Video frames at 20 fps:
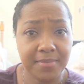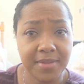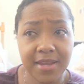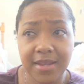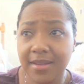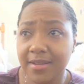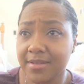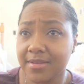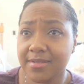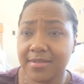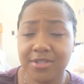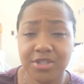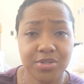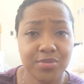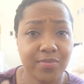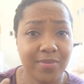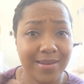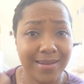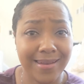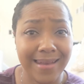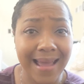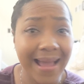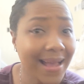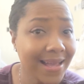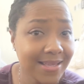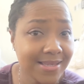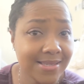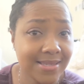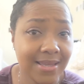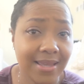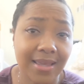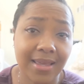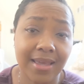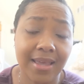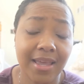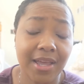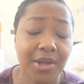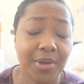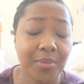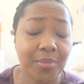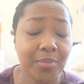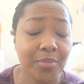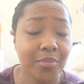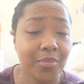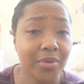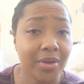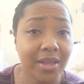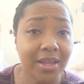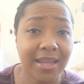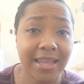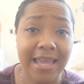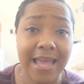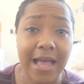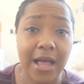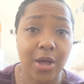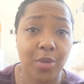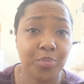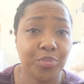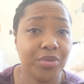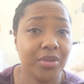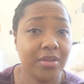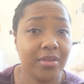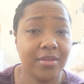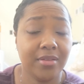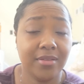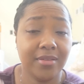me and just relaxing. It really helped.